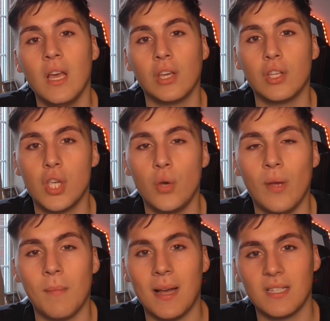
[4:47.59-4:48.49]
Your 2
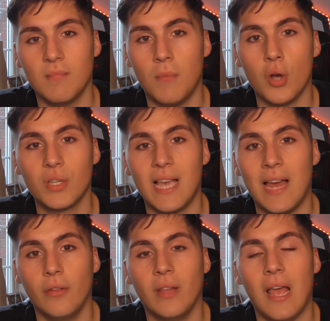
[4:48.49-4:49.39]
wing-backs are
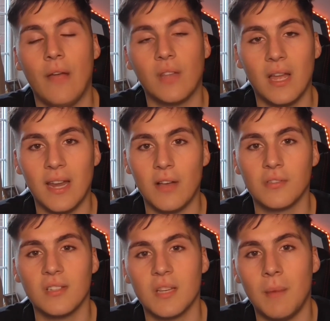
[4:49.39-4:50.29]
Marçal on the left and
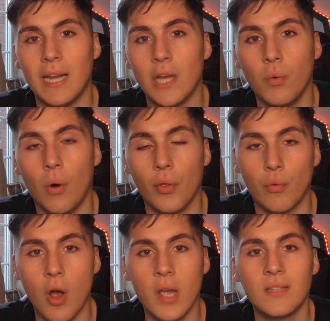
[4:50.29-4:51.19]
Nelson Semedo on the
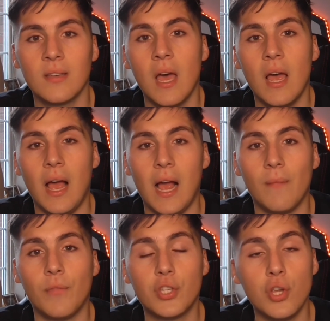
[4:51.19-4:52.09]
right.
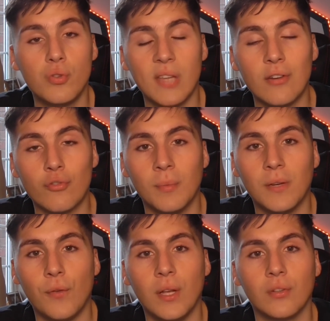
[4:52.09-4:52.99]
The 2 central
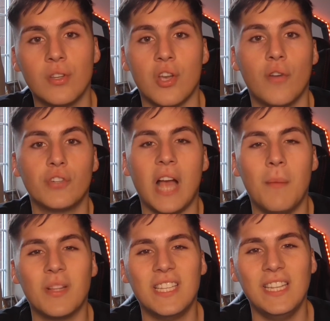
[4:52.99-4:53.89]
midfielders of
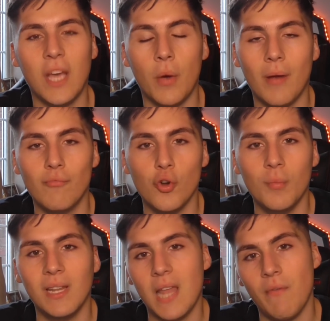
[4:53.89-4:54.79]
João Moutinho and
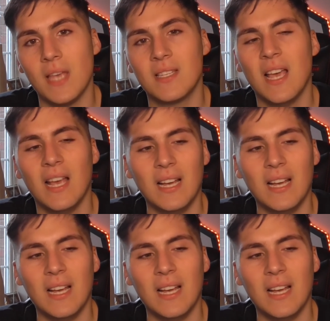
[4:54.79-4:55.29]
Ruben Neves.